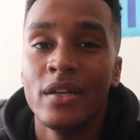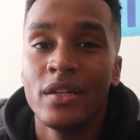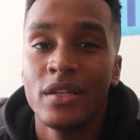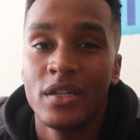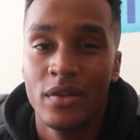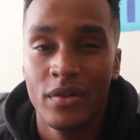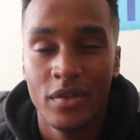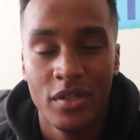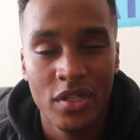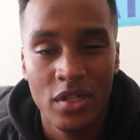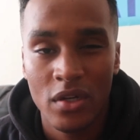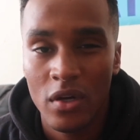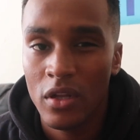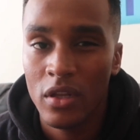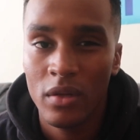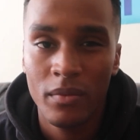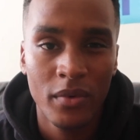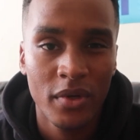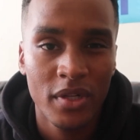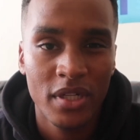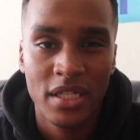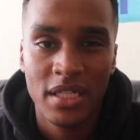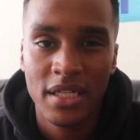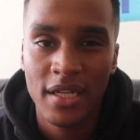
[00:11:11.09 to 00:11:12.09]
to install them
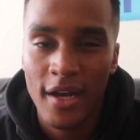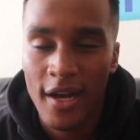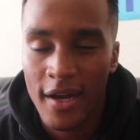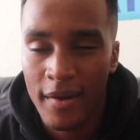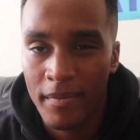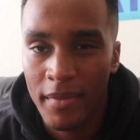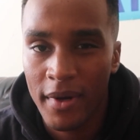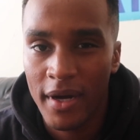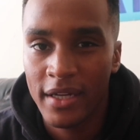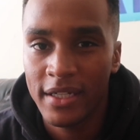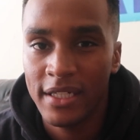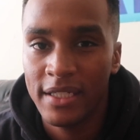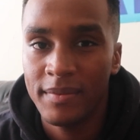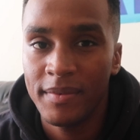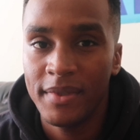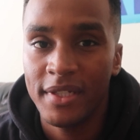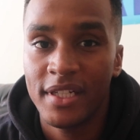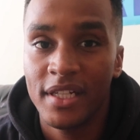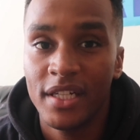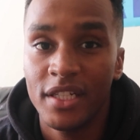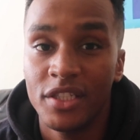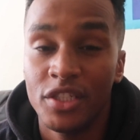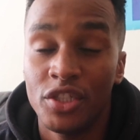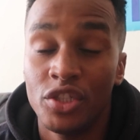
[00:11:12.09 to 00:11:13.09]
on the stock body,
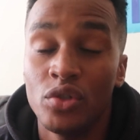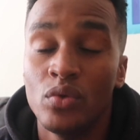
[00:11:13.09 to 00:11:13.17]
because